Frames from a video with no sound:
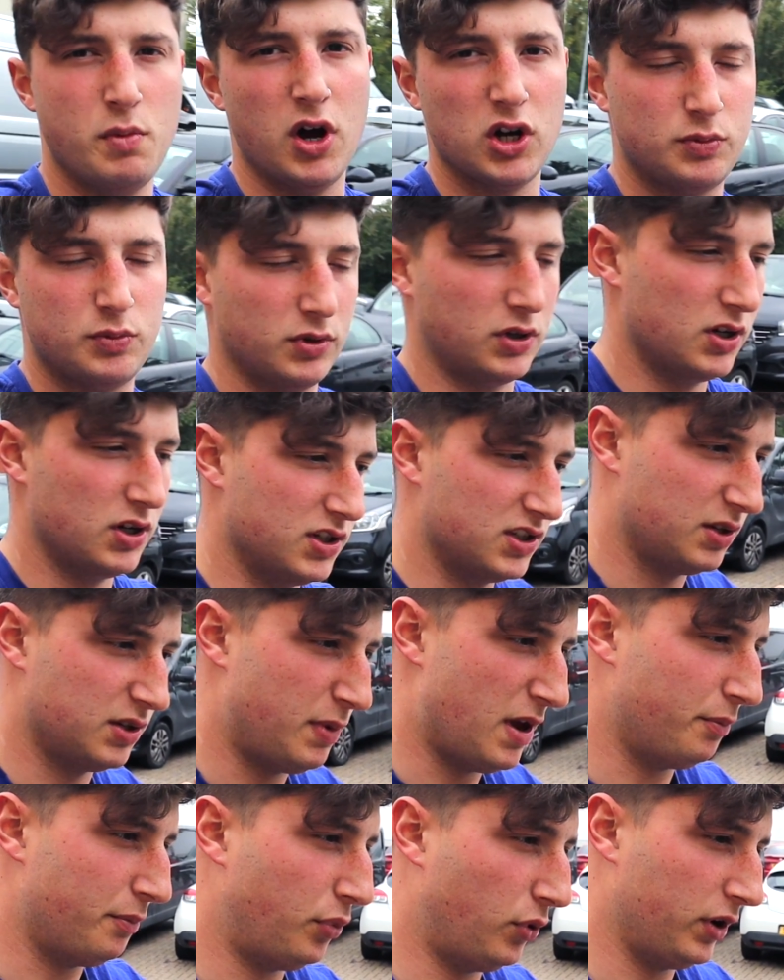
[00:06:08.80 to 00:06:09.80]
much because it's a
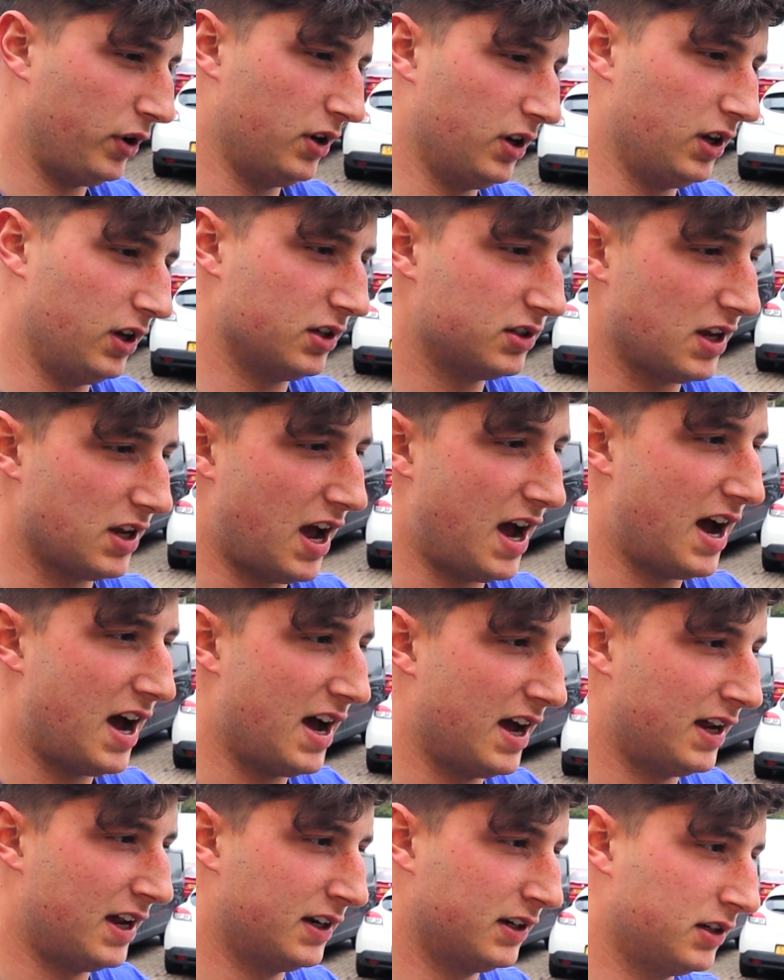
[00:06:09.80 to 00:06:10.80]
bit pointless,
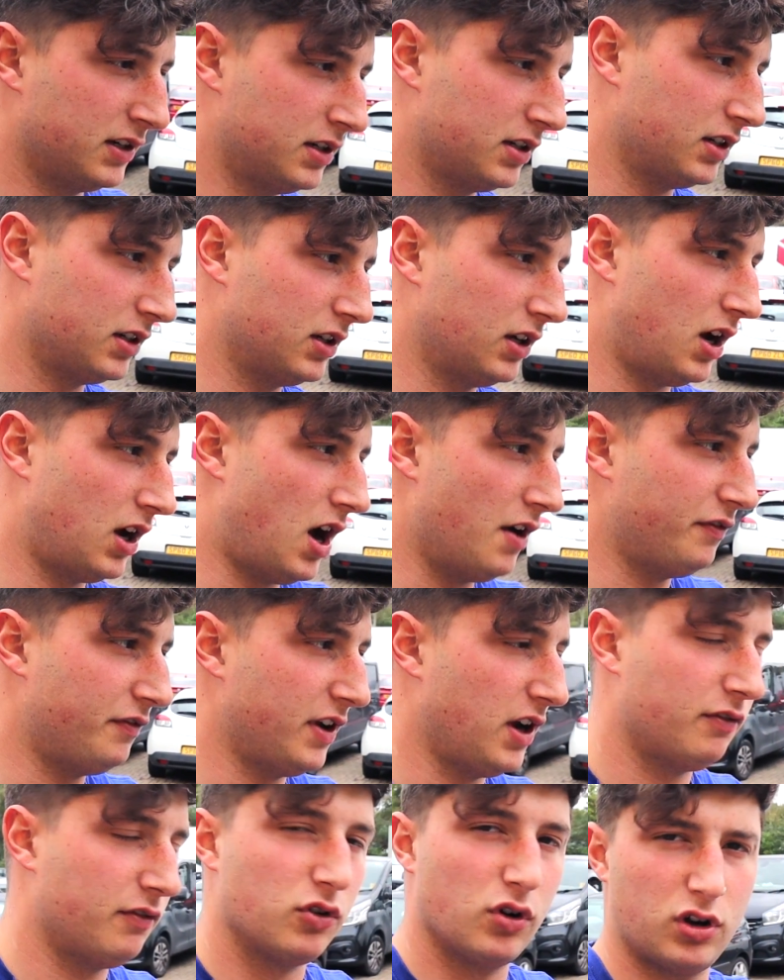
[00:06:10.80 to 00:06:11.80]
and I
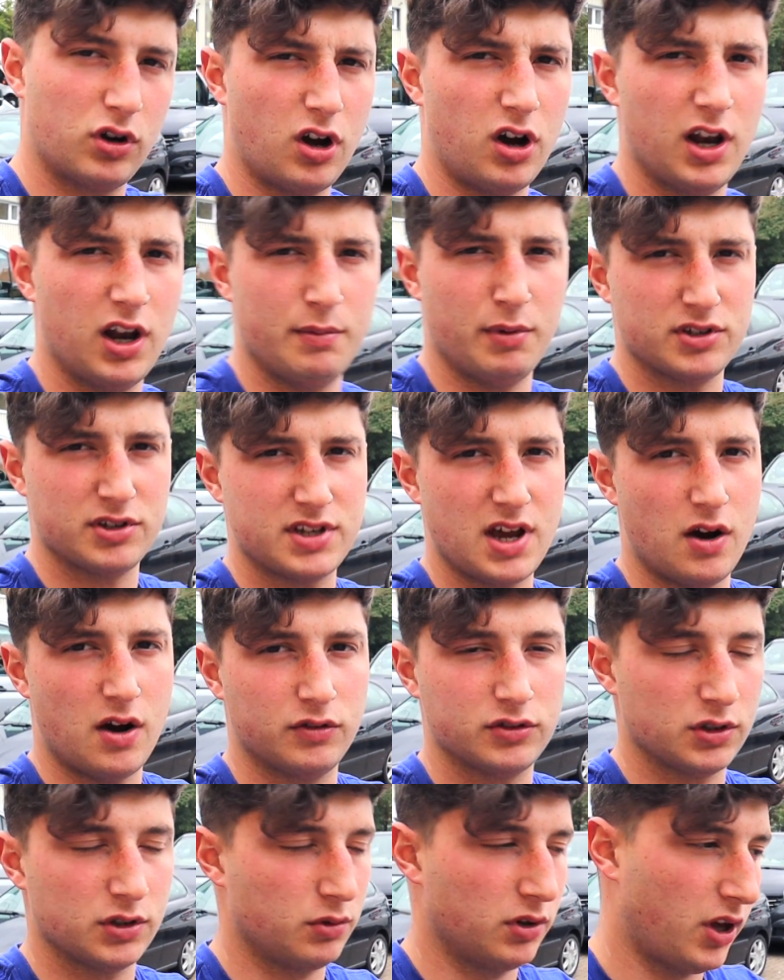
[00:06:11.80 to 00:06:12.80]
think I've got Carly
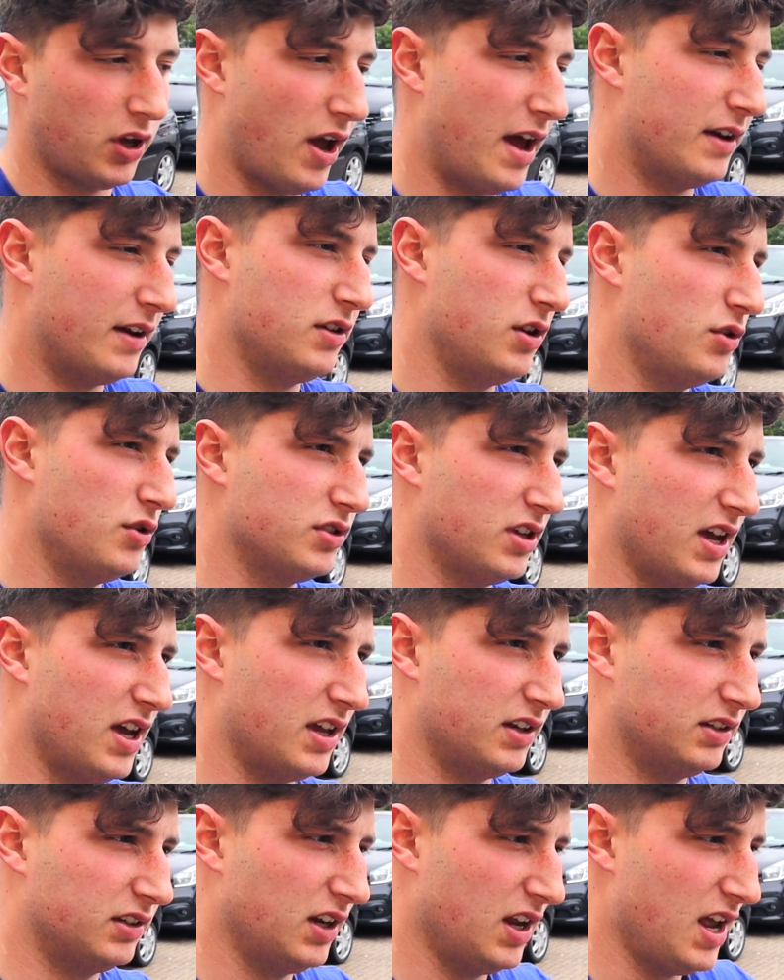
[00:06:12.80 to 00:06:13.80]
myself, so we're gonna go ahead and use it
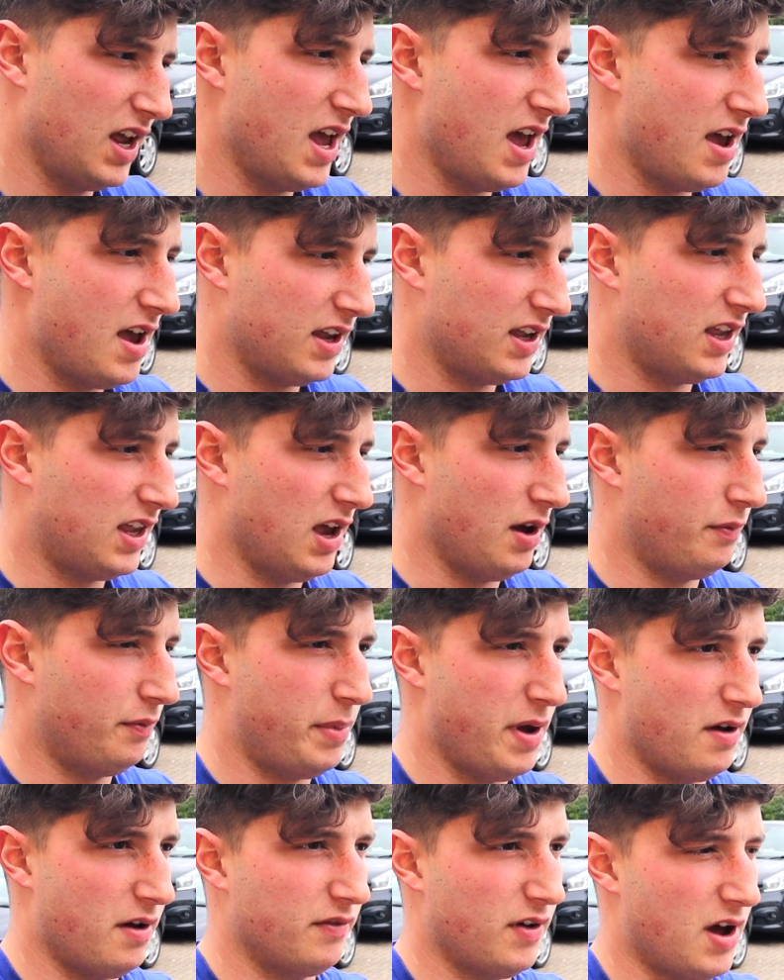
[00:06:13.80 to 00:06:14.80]
and get a
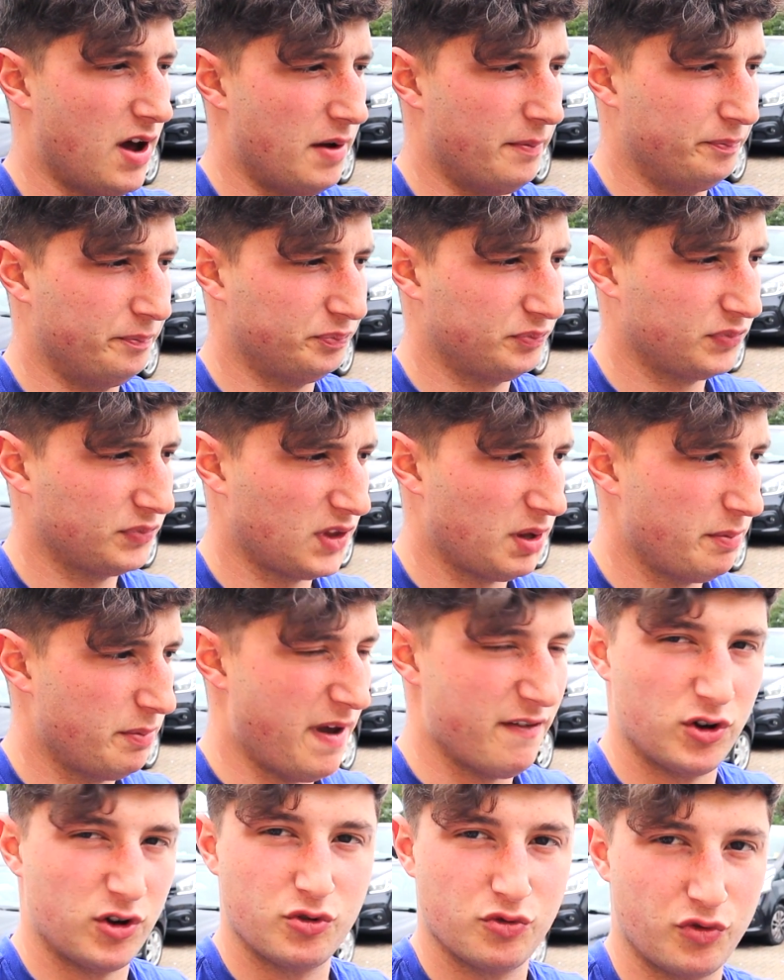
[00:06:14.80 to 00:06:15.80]
bit of
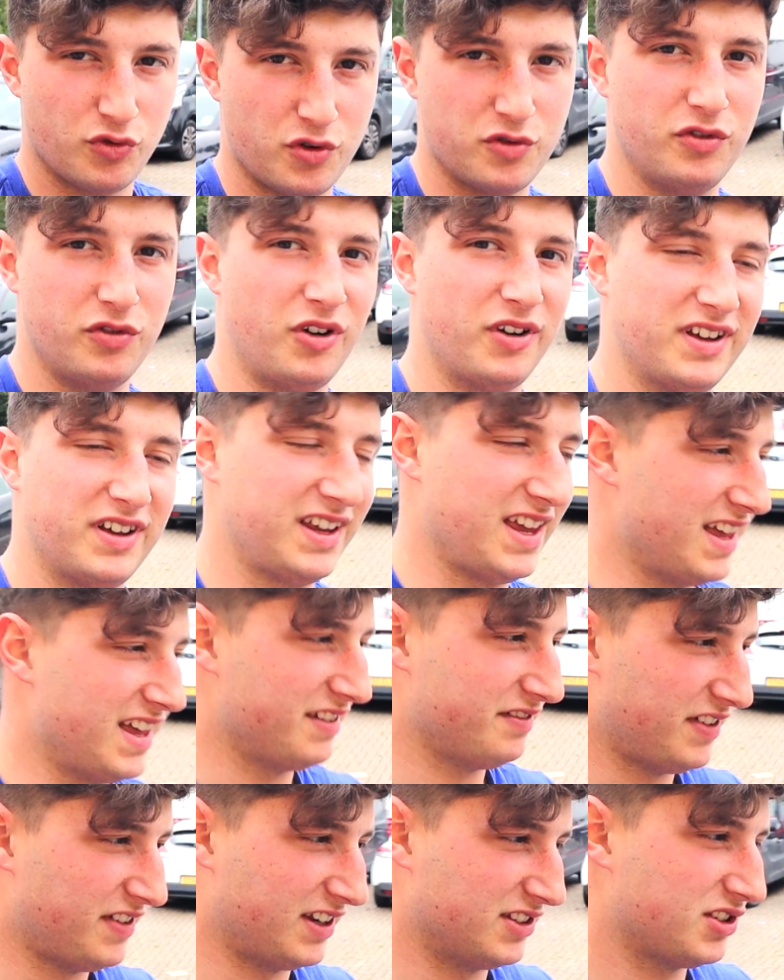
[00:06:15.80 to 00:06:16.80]
a groove on and
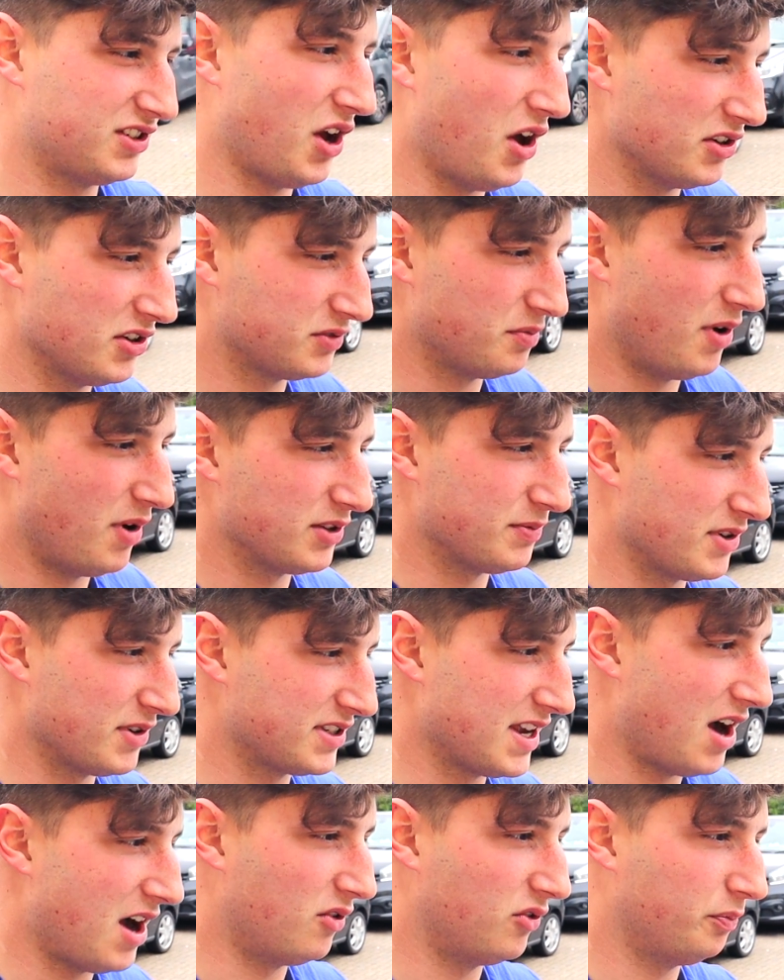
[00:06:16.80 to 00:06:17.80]
get things customized
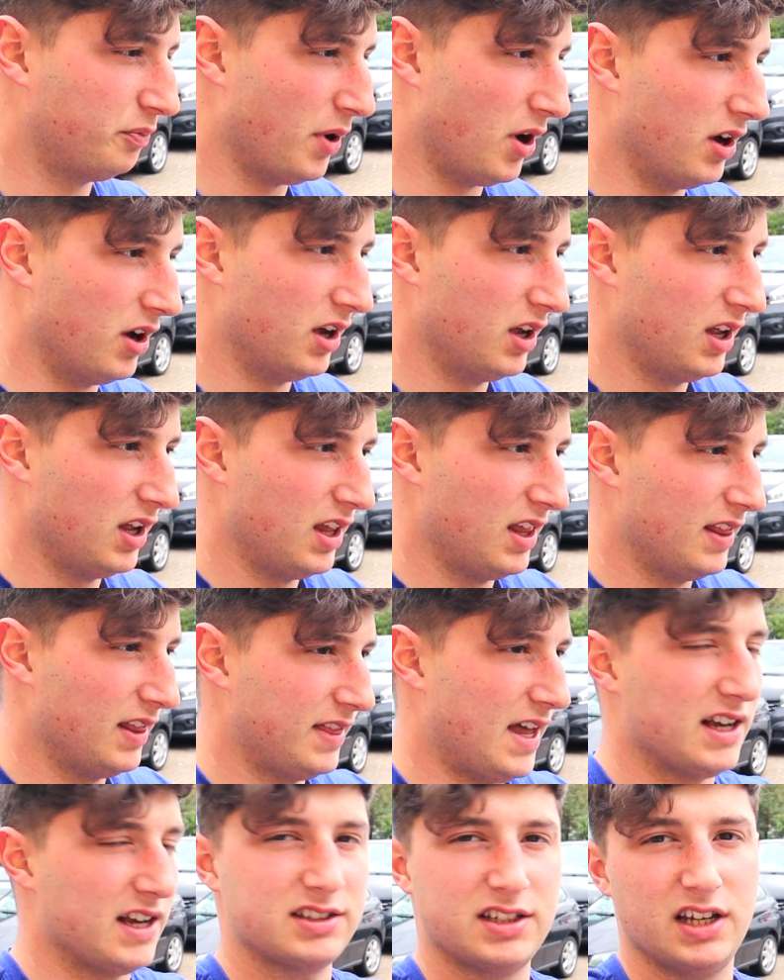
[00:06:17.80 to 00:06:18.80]
myself. But
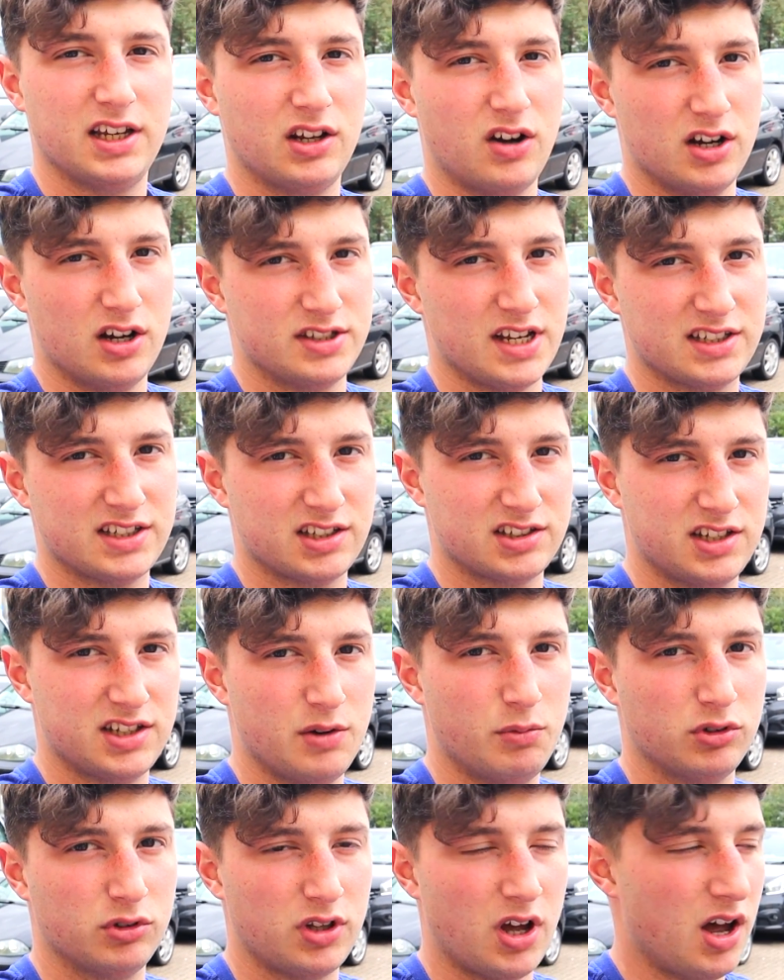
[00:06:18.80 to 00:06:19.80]
that's it guys, that's the
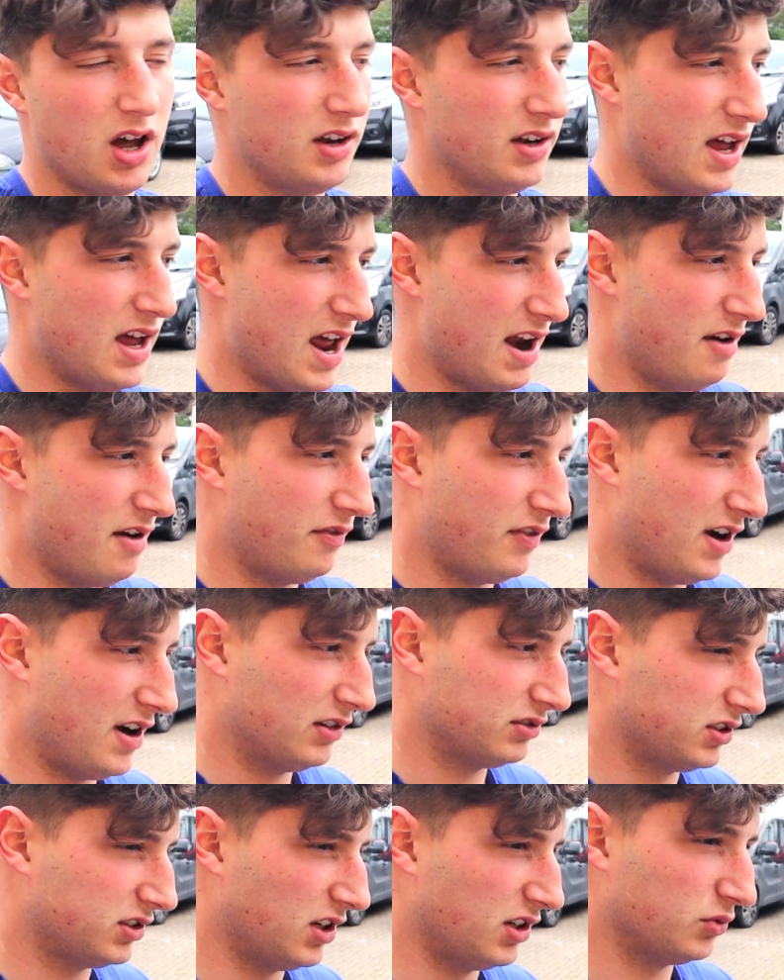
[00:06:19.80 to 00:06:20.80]
steering wheel done and everything
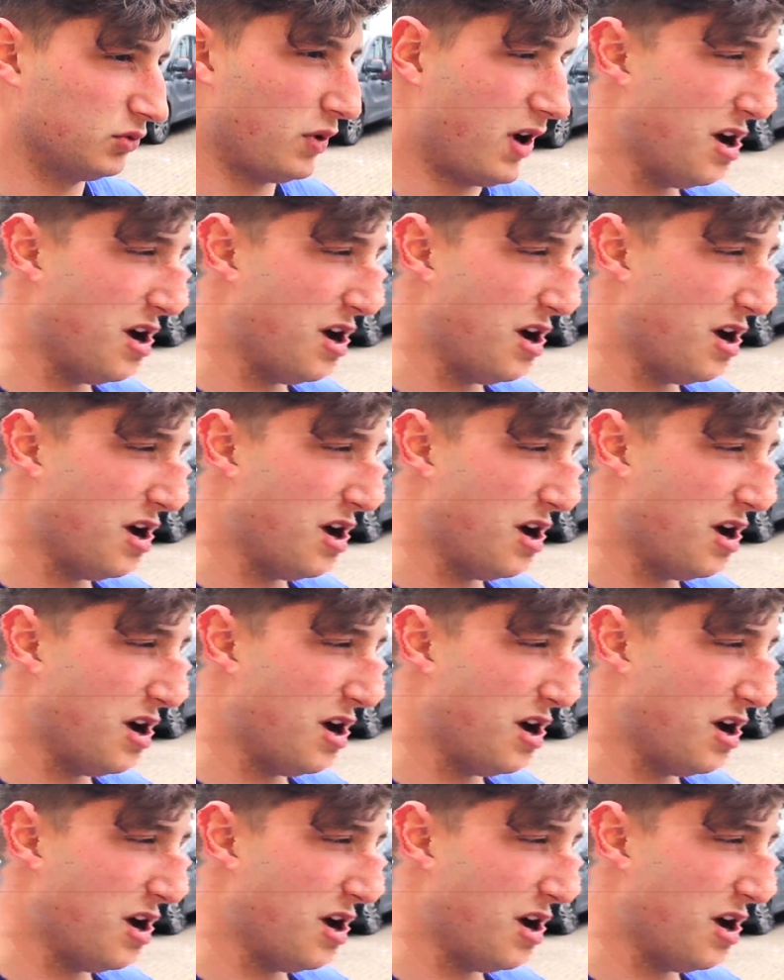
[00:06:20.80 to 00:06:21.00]
else done as